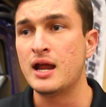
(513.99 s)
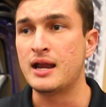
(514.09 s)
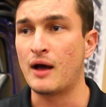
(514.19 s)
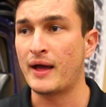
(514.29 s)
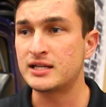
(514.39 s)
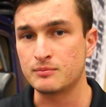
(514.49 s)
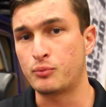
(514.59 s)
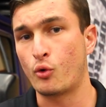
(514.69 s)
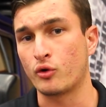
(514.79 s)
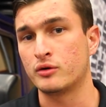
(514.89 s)
Now that's
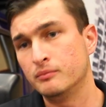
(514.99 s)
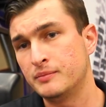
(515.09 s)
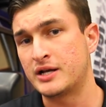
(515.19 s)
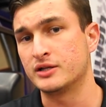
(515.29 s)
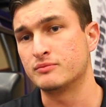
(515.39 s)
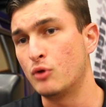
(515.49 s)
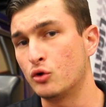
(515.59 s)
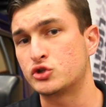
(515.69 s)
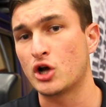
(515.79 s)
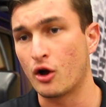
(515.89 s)
important because
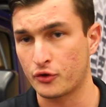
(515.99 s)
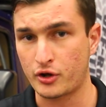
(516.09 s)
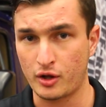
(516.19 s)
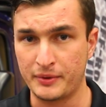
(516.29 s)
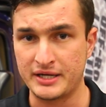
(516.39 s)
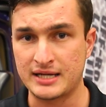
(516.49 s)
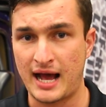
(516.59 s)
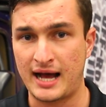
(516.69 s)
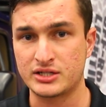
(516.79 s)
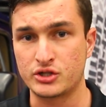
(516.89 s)
most other companies
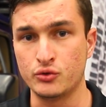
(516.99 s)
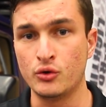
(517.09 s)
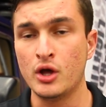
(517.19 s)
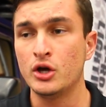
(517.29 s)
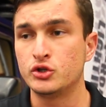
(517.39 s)
ask you